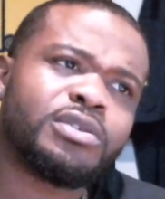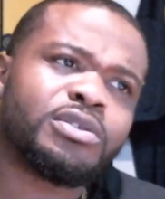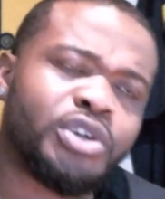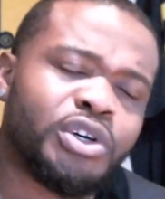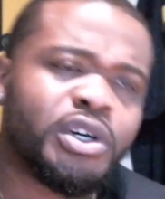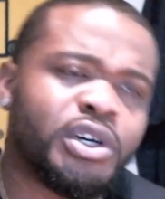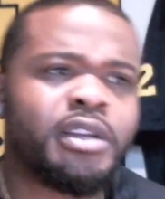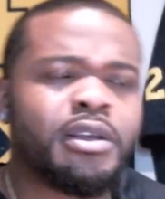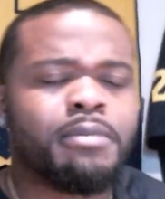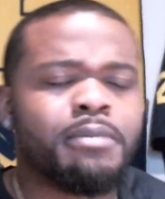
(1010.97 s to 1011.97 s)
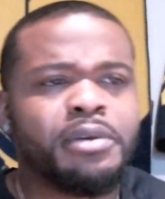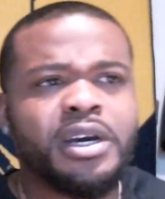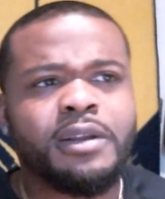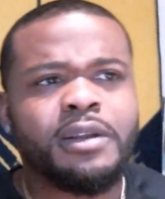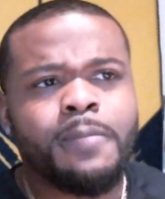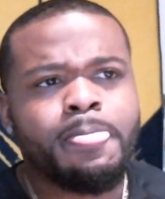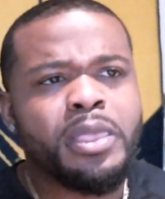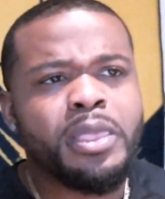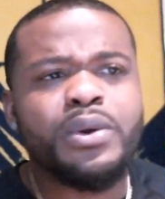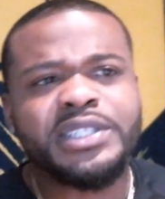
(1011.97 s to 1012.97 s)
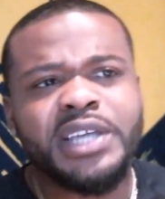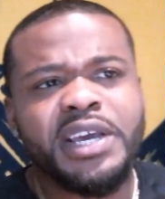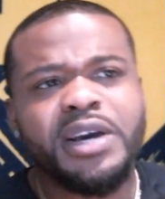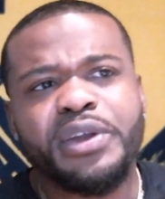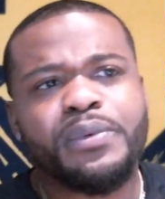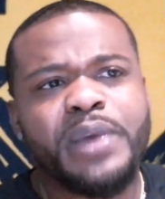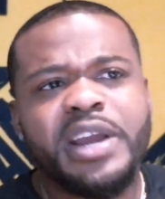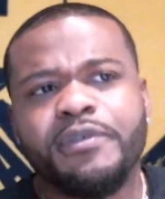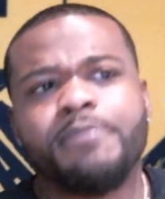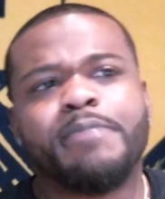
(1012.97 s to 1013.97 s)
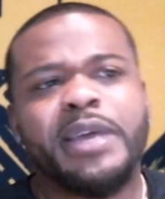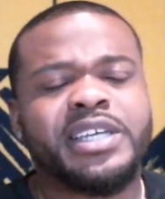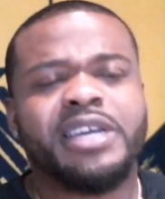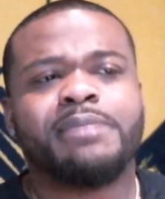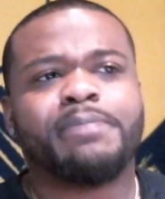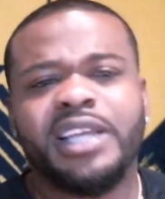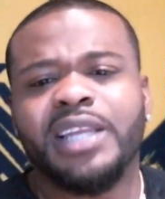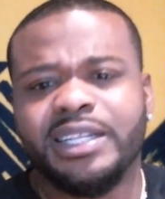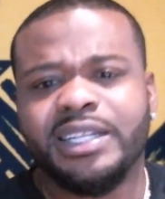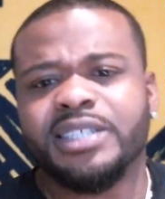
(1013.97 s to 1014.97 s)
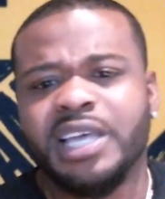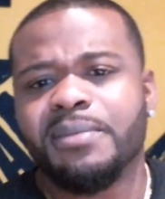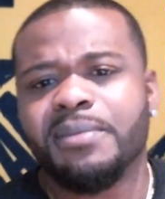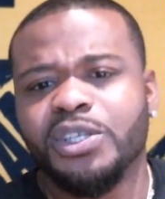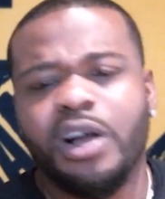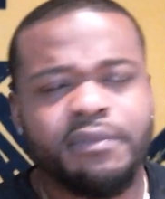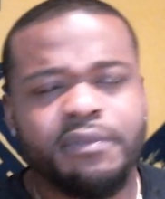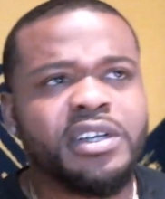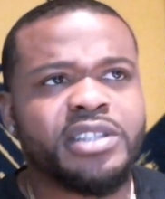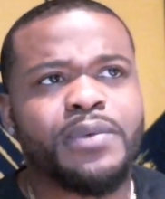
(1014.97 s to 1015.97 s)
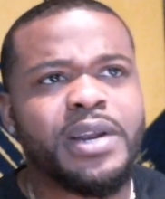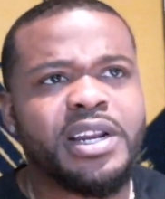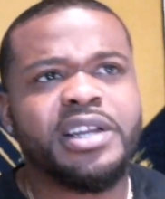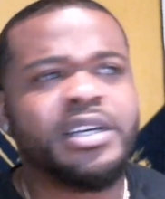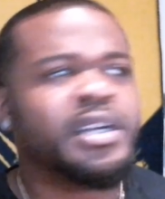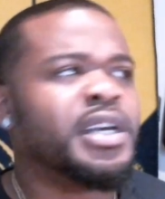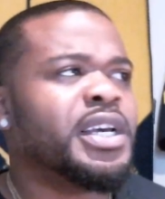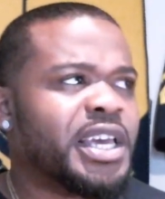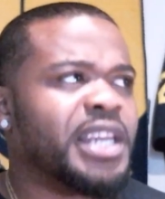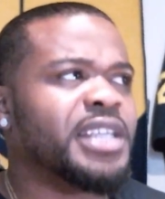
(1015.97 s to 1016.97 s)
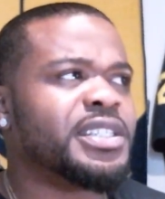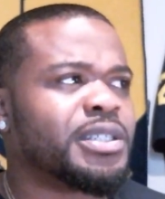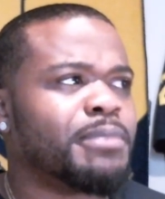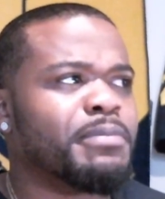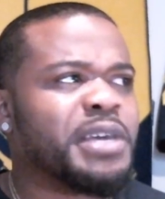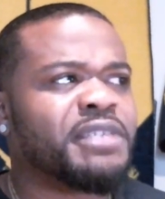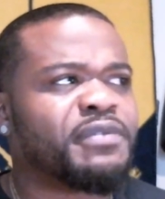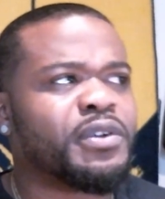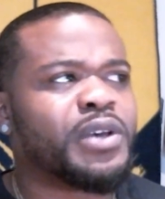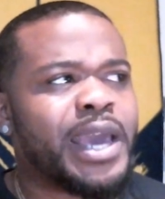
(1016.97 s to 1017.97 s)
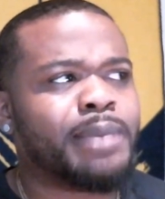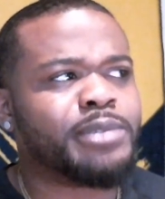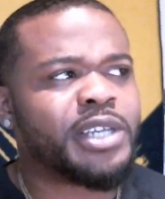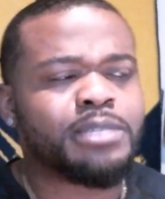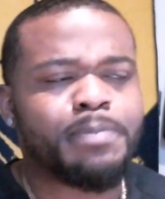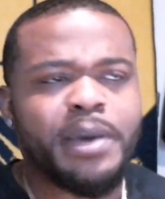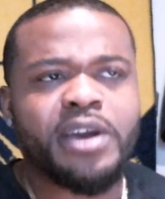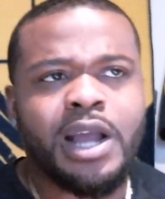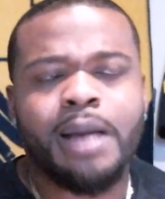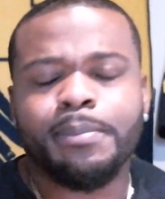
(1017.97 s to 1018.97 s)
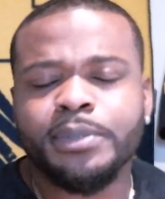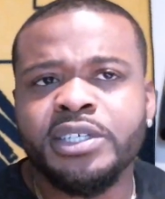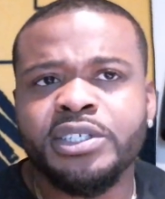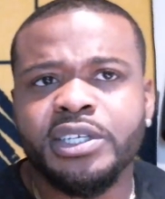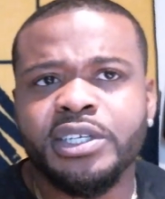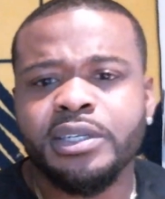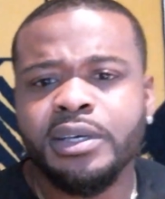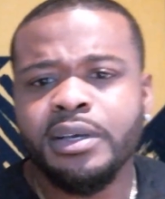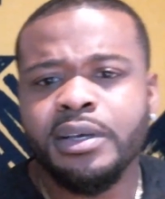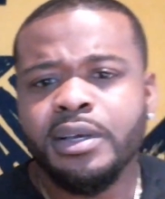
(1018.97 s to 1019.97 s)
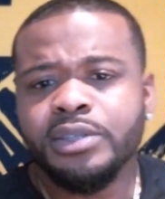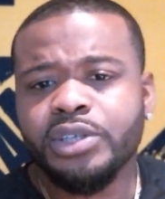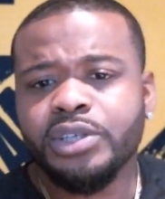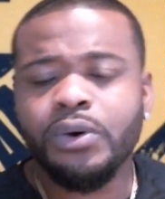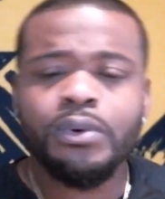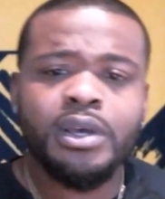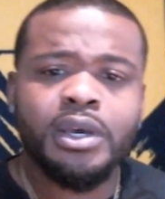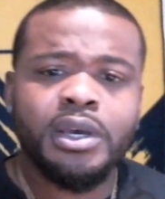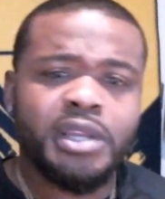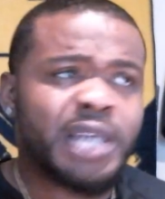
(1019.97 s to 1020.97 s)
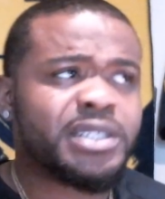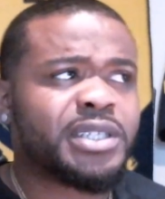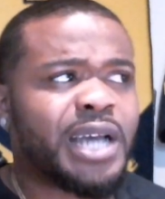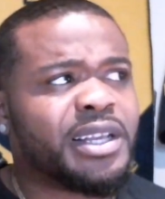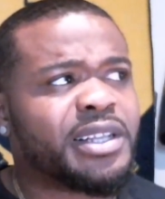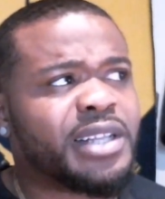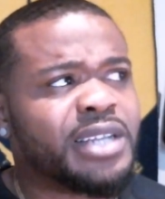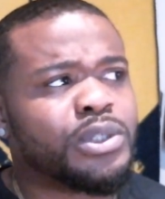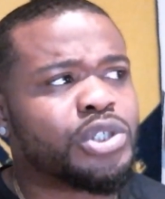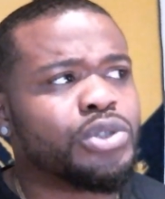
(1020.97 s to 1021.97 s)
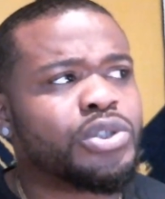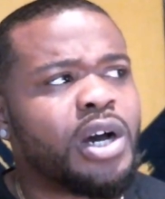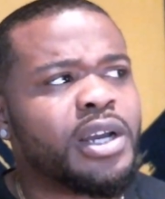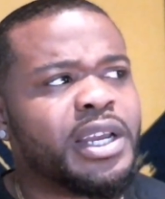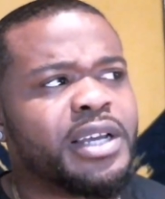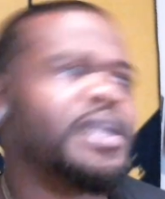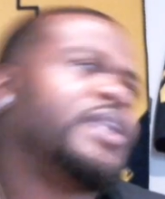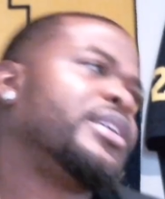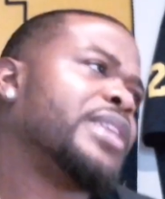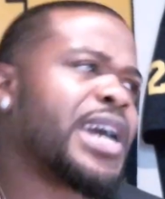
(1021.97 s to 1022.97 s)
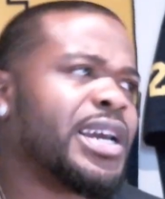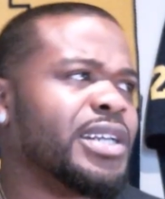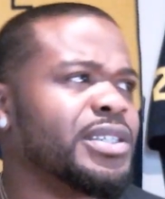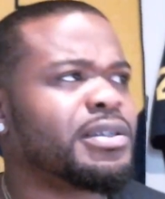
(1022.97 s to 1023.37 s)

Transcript: good, but you can tell they're ready for Big Ten play, like the same as all of us. They're ready to get into some meaningful games against better competition. So I think that's what you saw. They kind of,